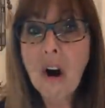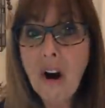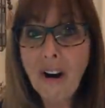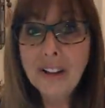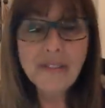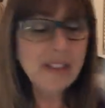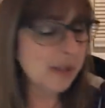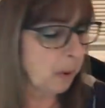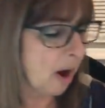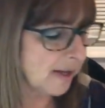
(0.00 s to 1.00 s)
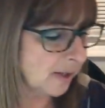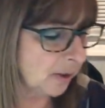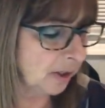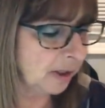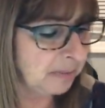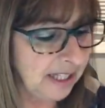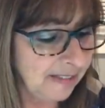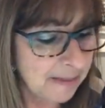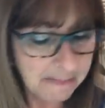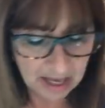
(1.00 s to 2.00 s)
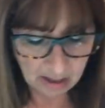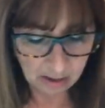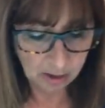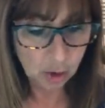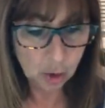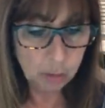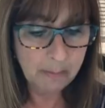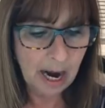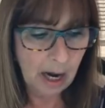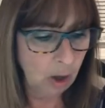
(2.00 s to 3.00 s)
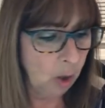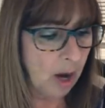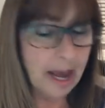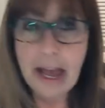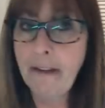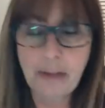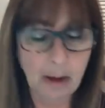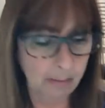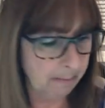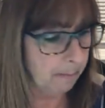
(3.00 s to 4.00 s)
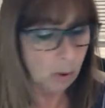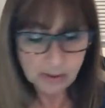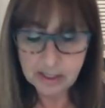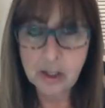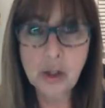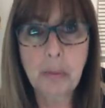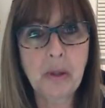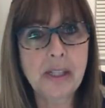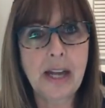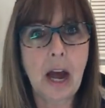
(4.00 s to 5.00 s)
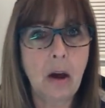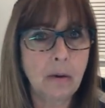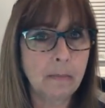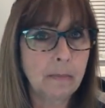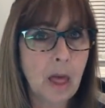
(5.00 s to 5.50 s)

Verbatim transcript: All of these prizes are going to be in the mail tomorrow. I have the postage printed out.